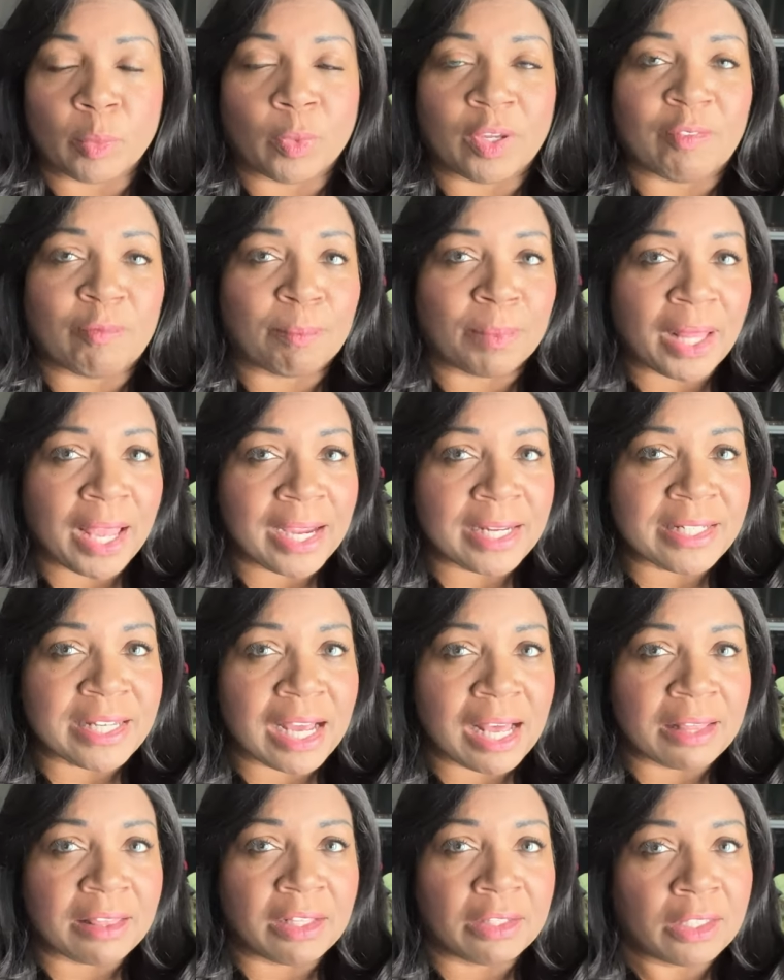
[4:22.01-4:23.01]
We've blacked
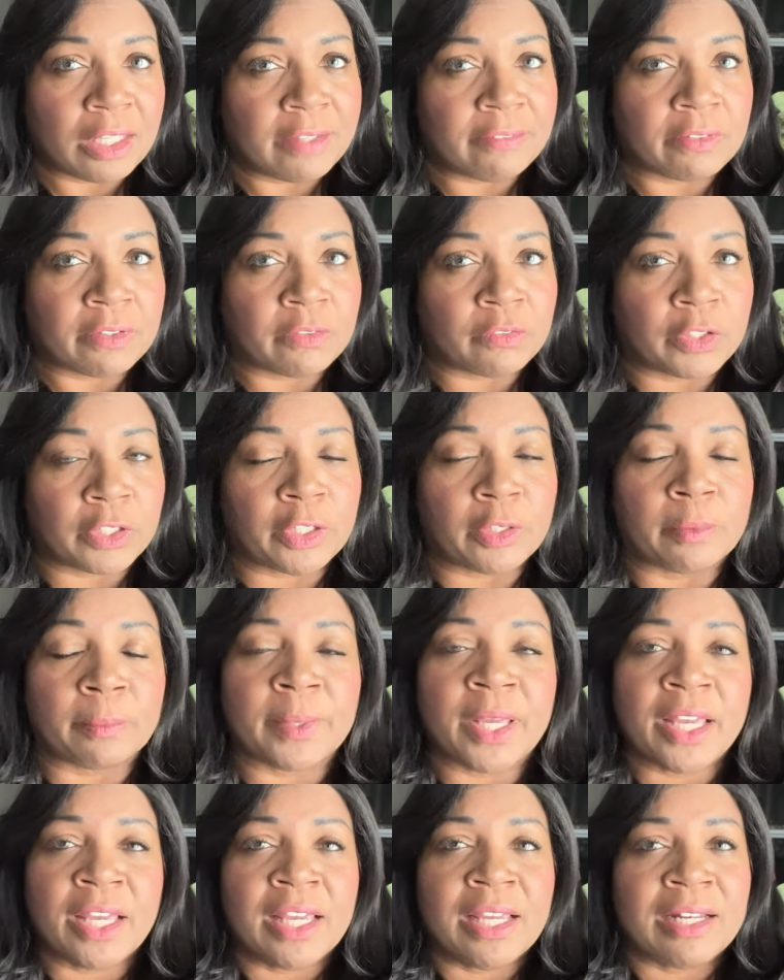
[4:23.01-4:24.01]
out the living room.